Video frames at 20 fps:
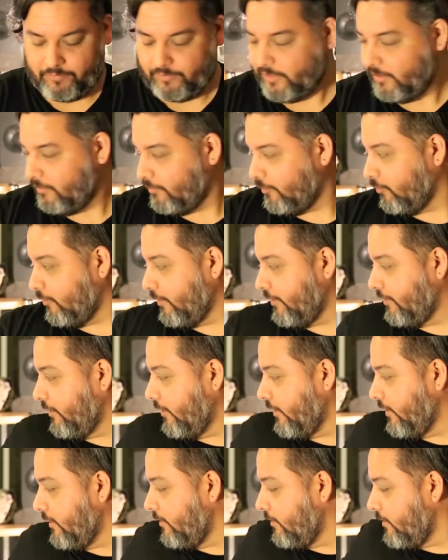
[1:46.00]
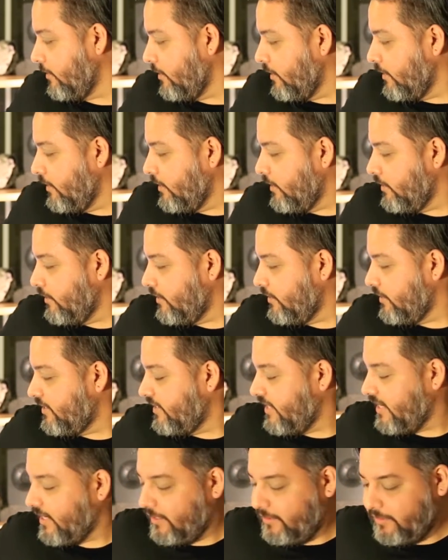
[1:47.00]
number one thing. The
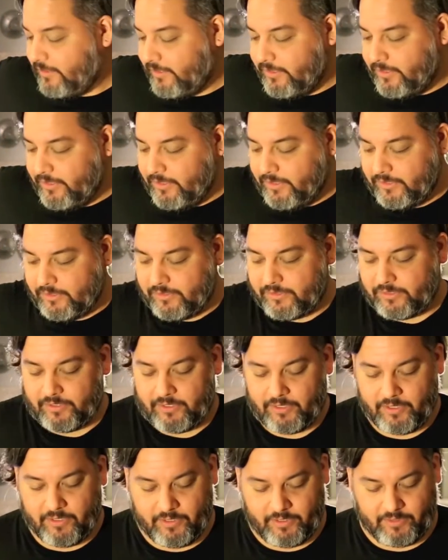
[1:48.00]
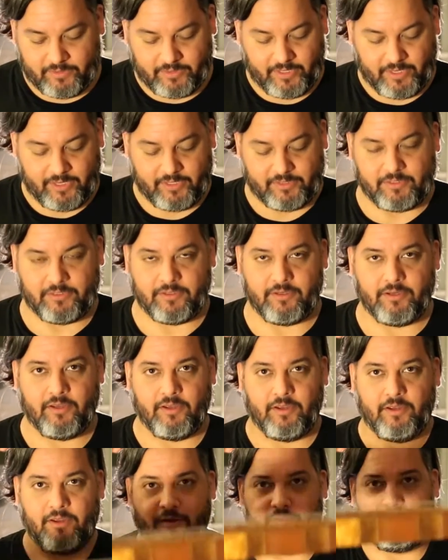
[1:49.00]
second thing is that
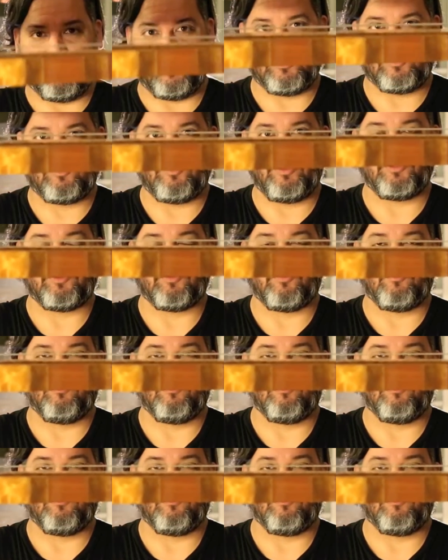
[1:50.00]
the strings